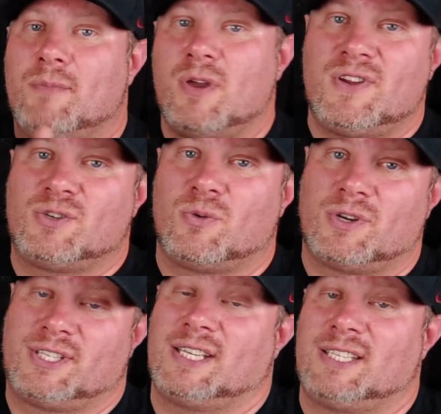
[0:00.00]
moving
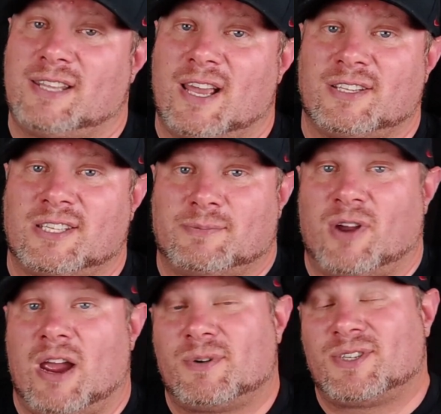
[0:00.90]
towards sixty thousand
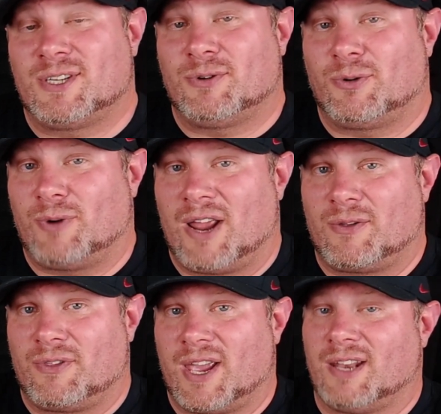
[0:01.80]
subscribers sooner
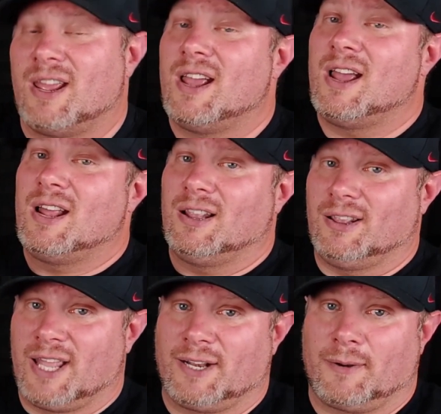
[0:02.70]
rather than
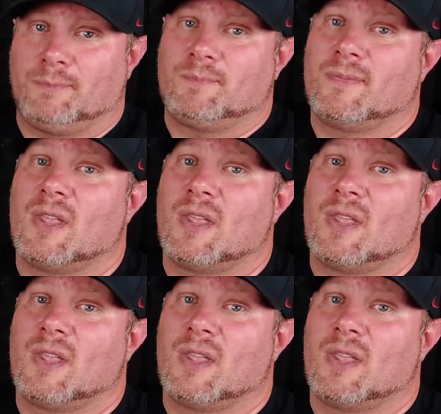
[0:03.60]
later.